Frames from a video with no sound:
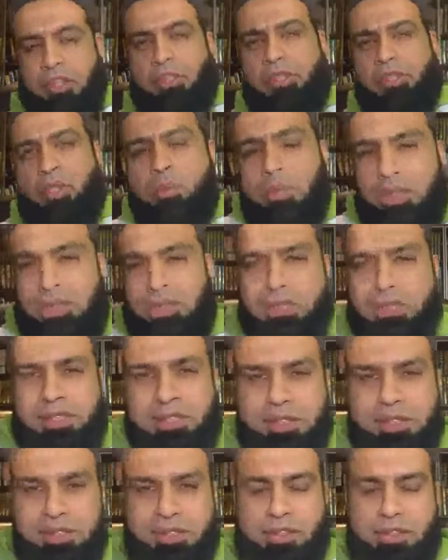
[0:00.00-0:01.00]
So brothers and
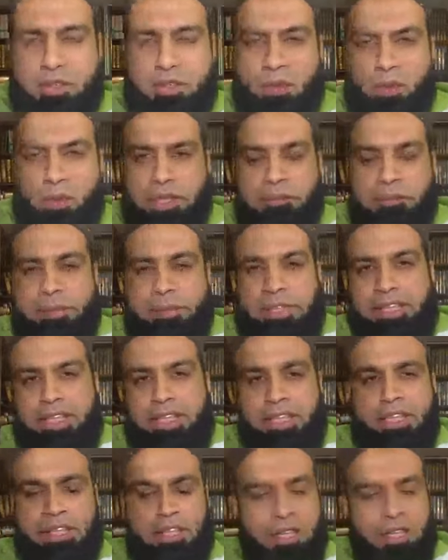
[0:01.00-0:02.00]
sisters, we
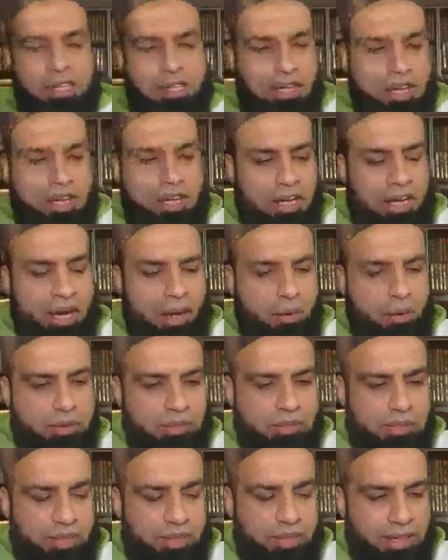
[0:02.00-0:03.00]
begin our
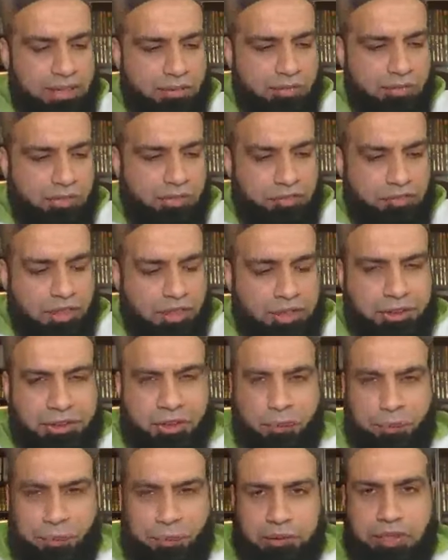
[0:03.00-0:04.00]
tonight's
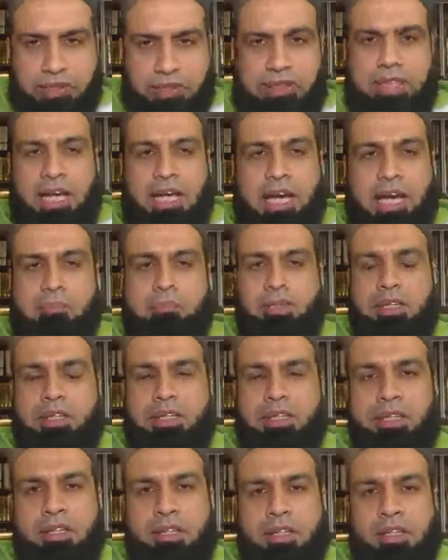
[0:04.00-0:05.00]
reflection with a
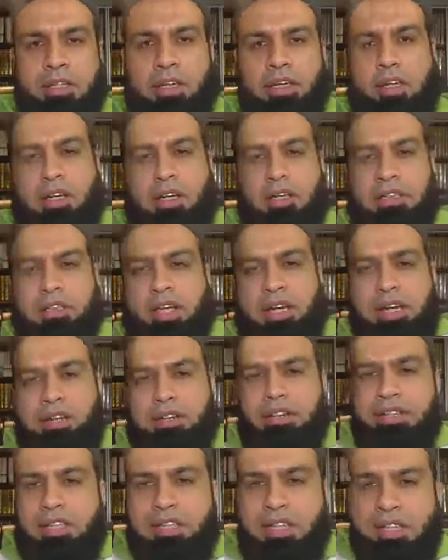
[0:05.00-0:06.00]
topic that
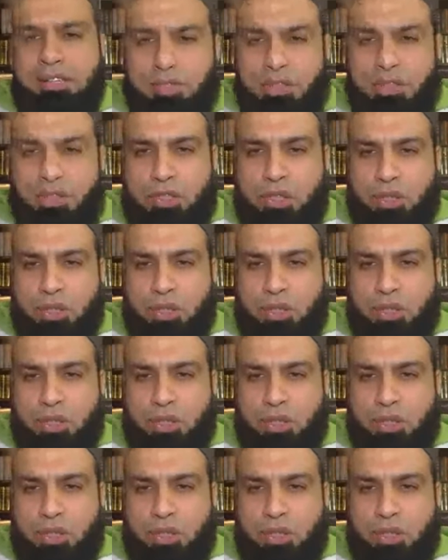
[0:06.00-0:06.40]
I think it's